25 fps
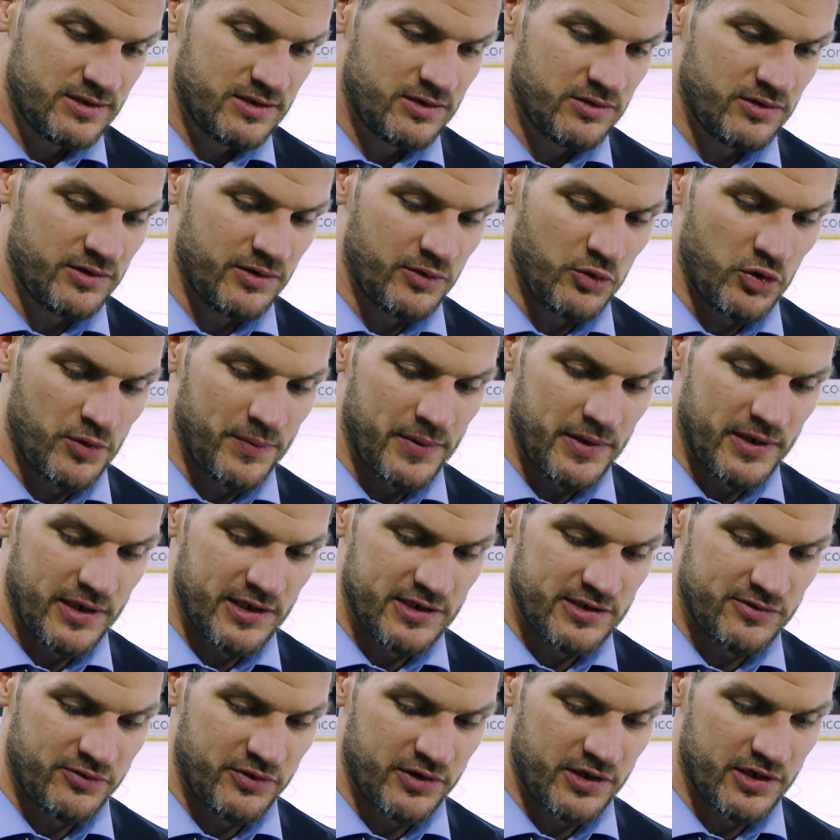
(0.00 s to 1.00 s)
you know, it would be
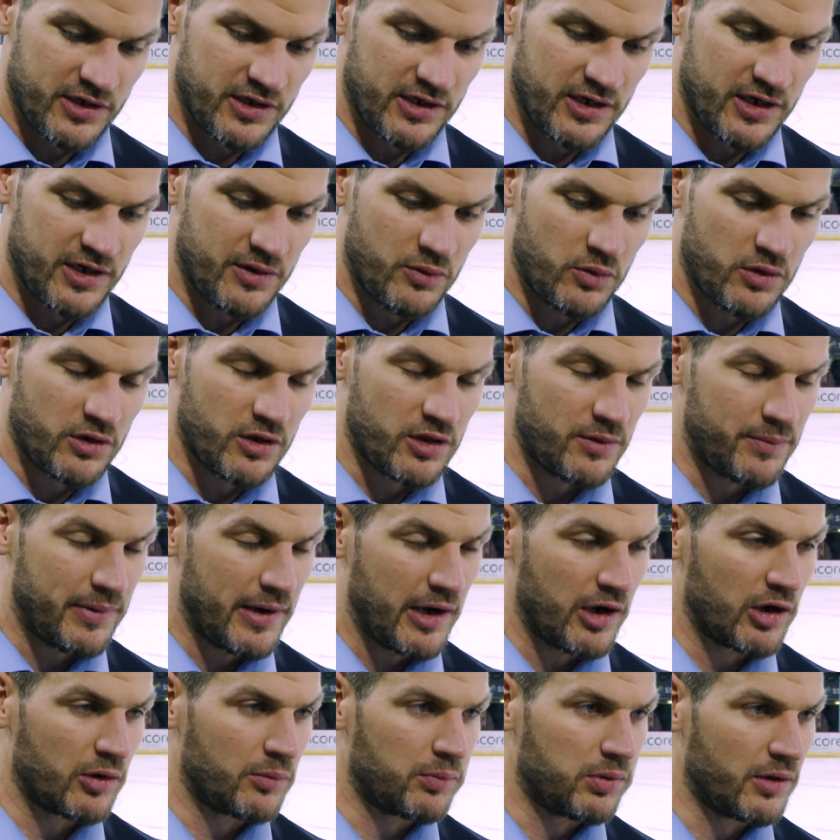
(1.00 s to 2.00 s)
nice if we could have got one on the
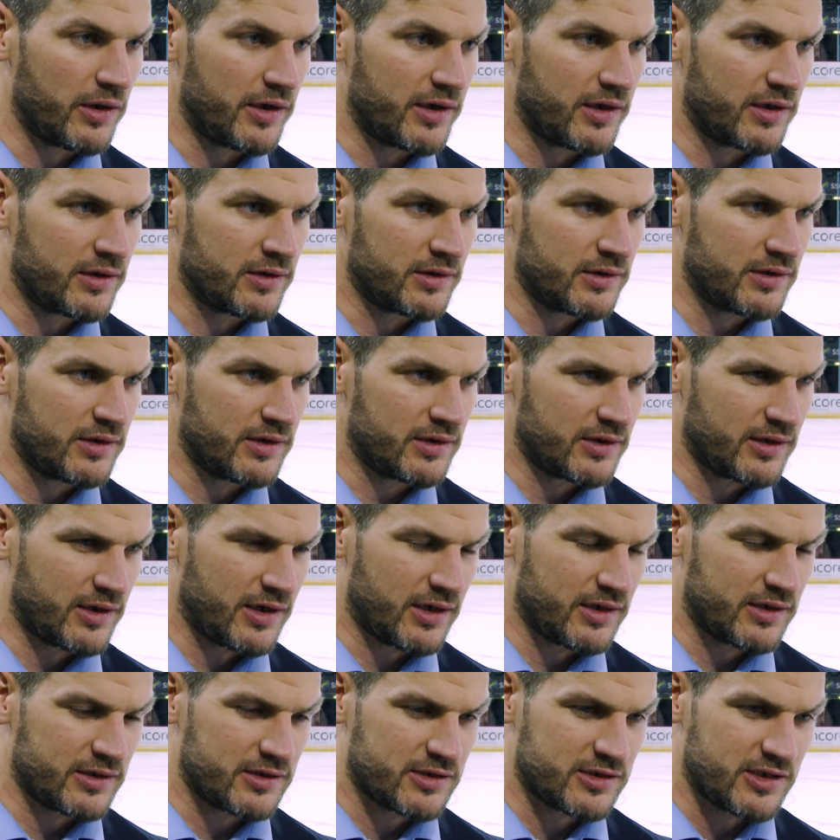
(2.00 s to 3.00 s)
power play and, and
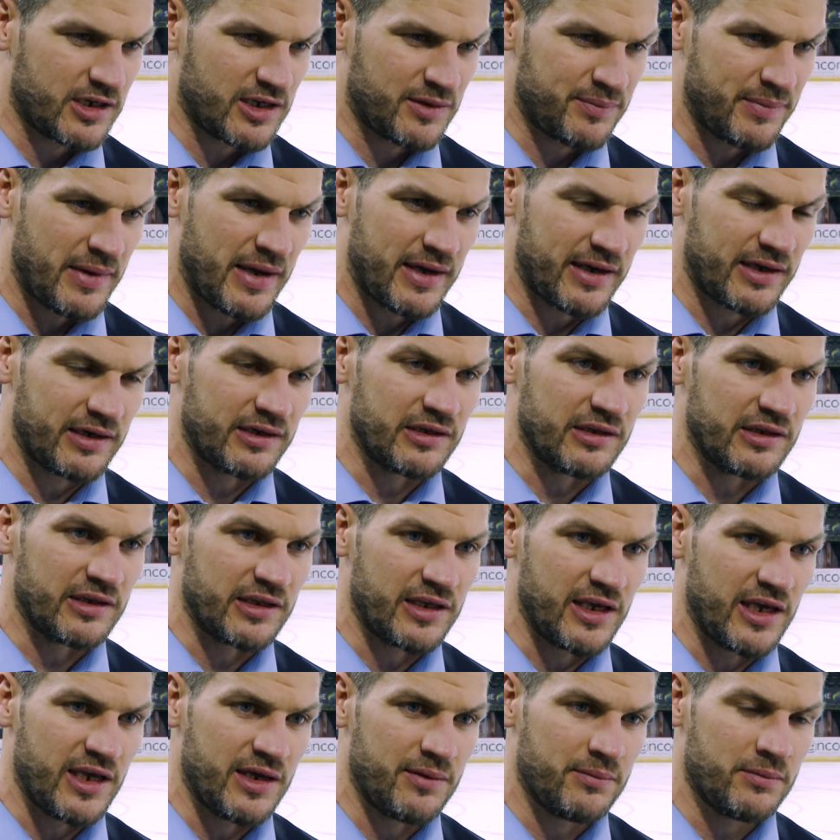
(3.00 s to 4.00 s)
kind of snuck back into
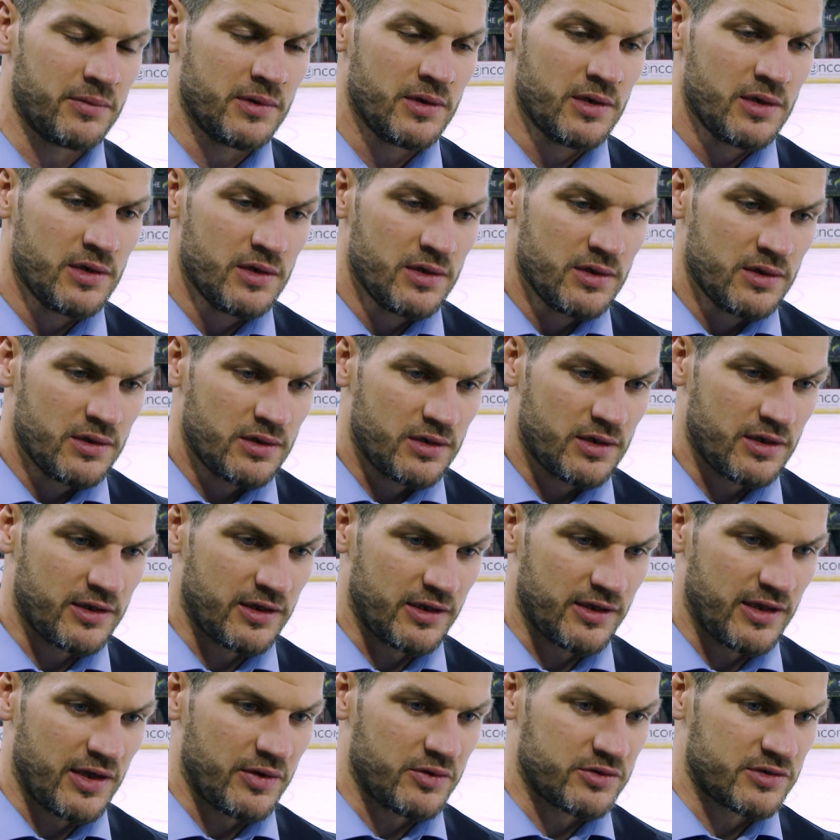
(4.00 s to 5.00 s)
the game. I
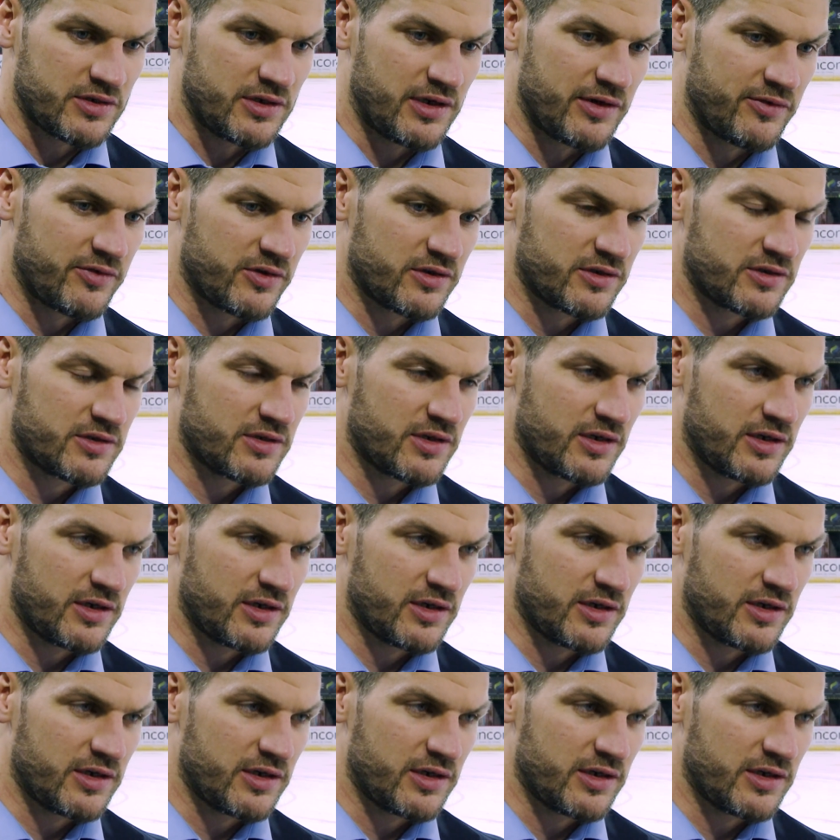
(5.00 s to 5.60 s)
thought that was the difference